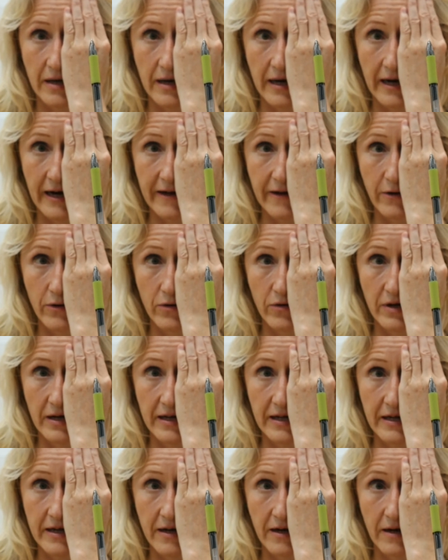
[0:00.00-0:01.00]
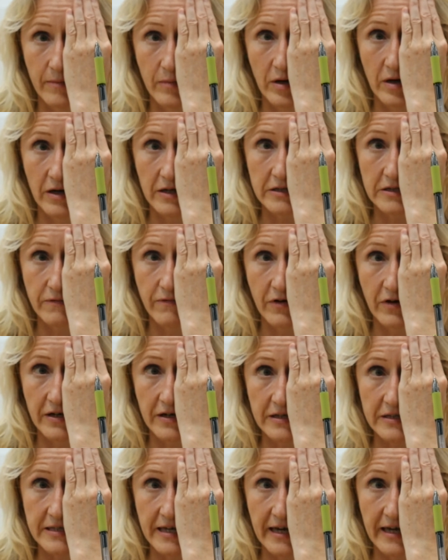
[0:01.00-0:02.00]
I only come as far
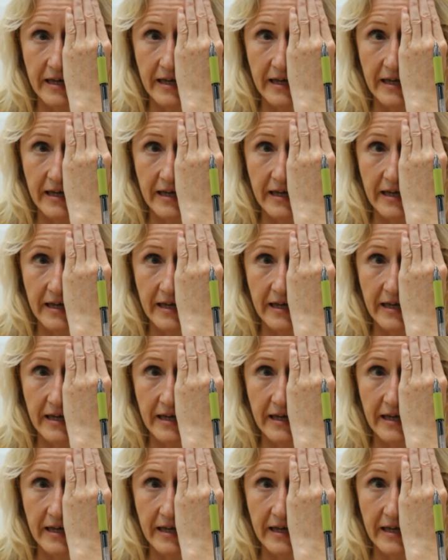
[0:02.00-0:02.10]
as I